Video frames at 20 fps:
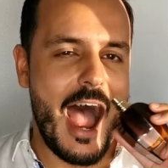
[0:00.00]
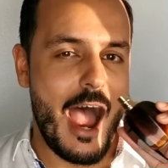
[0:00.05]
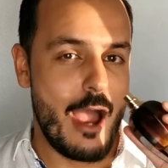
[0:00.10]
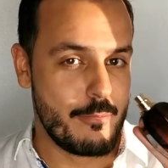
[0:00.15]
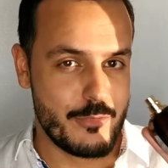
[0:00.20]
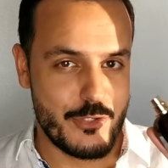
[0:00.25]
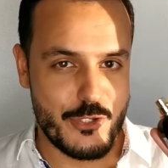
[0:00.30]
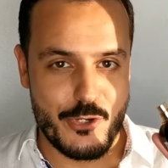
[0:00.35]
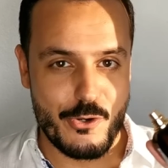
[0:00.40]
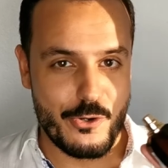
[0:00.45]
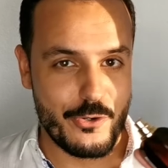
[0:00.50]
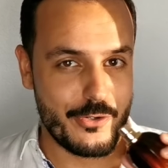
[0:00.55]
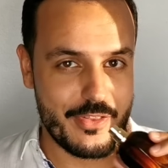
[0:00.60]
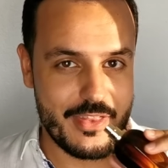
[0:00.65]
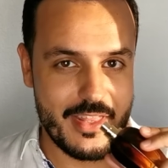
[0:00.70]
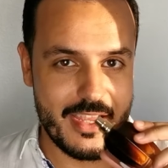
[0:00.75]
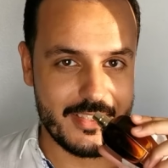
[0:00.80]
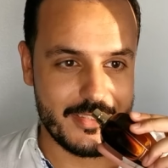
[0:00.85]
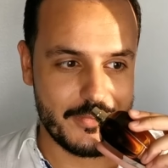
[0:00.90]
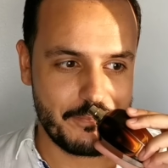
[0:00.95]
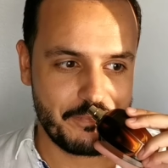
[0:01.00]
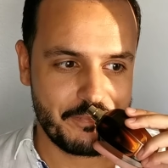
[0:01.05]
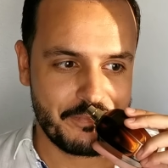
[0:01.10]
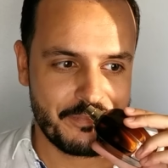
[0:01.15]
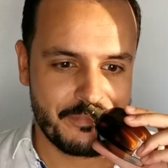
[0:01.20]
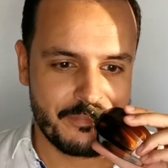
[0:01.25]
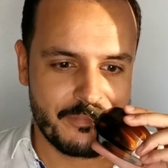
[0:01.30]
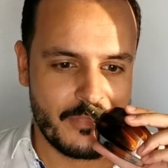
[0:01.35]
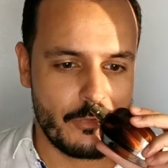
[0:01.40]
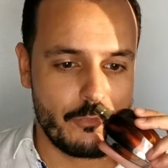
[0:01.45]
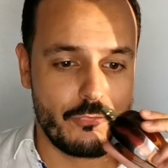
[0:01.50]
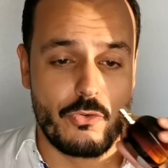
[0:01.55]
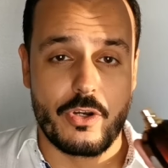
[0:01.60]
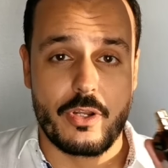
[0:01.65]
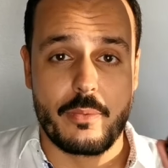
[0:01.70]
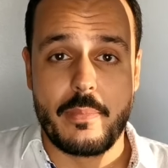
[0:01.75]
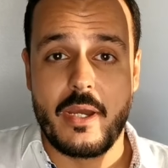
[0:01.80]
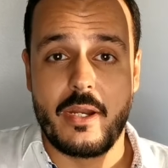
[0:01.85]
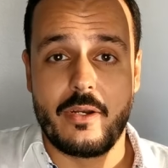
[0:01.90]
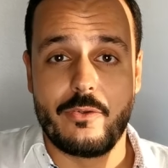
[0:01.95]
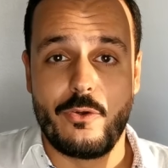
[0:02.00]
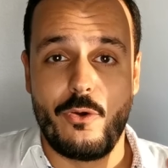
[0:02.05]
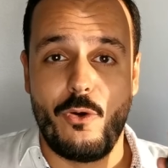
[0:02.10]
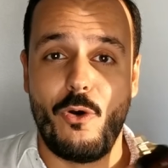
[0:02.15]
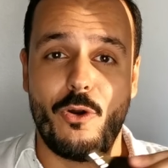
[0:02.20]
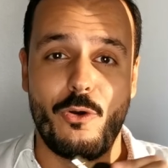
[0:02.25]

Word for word: I'm sure that for the better